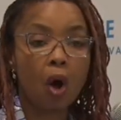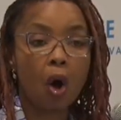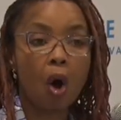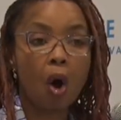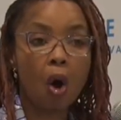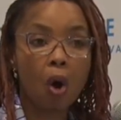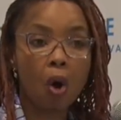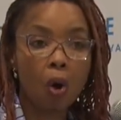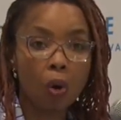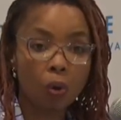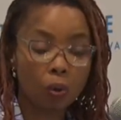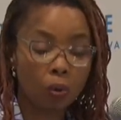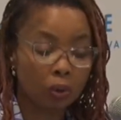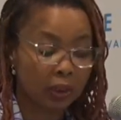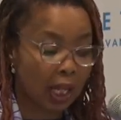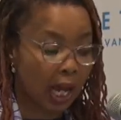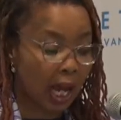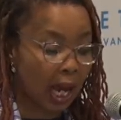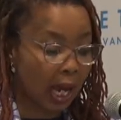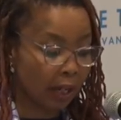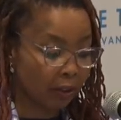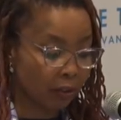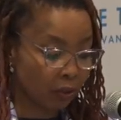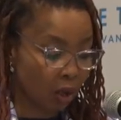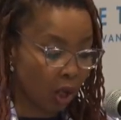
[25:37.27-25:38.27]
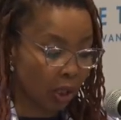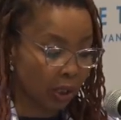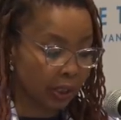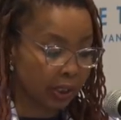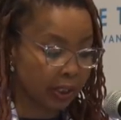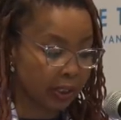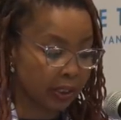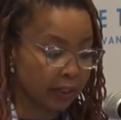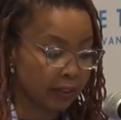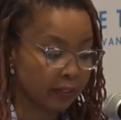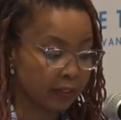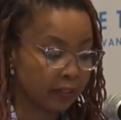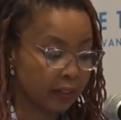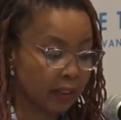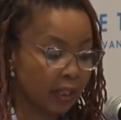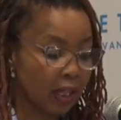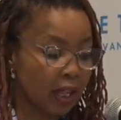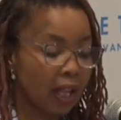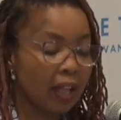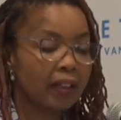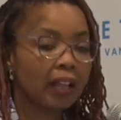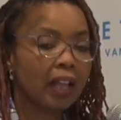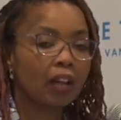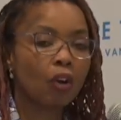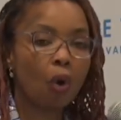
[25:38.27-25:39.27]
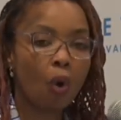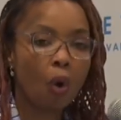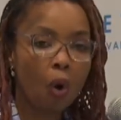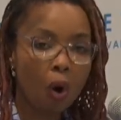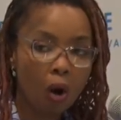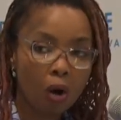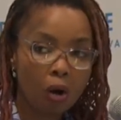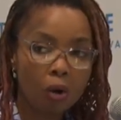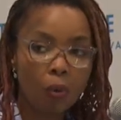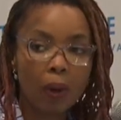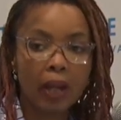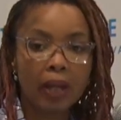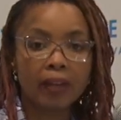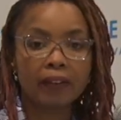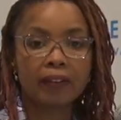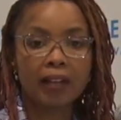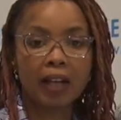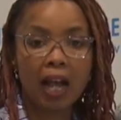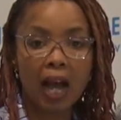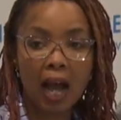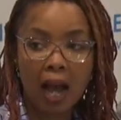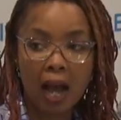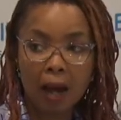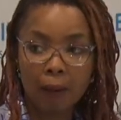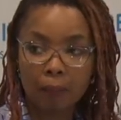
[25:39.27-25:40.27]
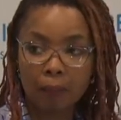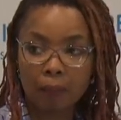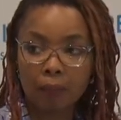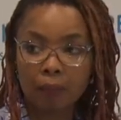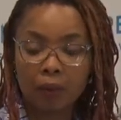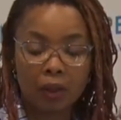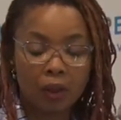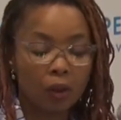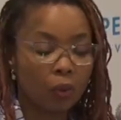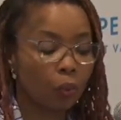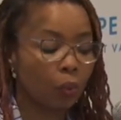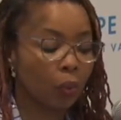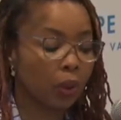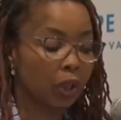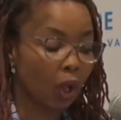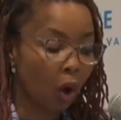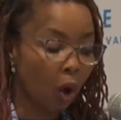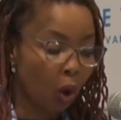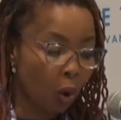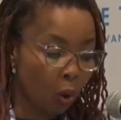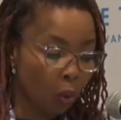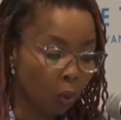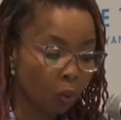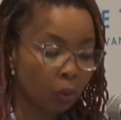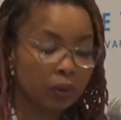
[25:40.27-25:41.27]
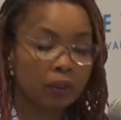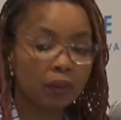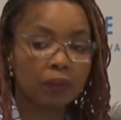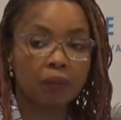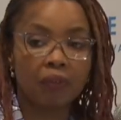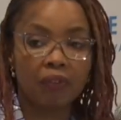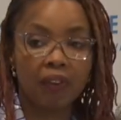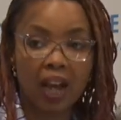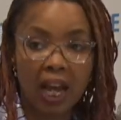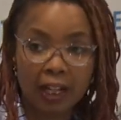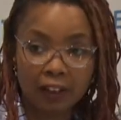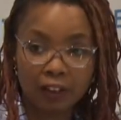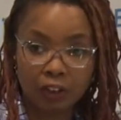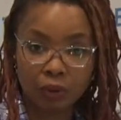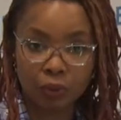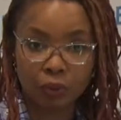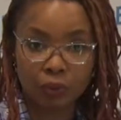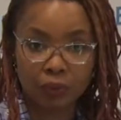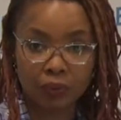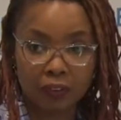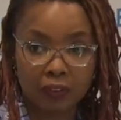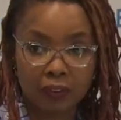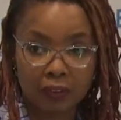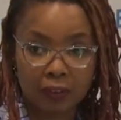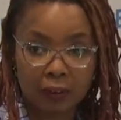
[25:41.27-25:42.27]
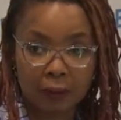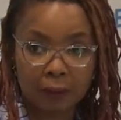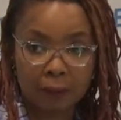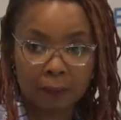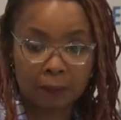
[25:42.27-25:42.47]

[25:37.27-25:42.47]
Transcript: old hierarchies that always come with old values.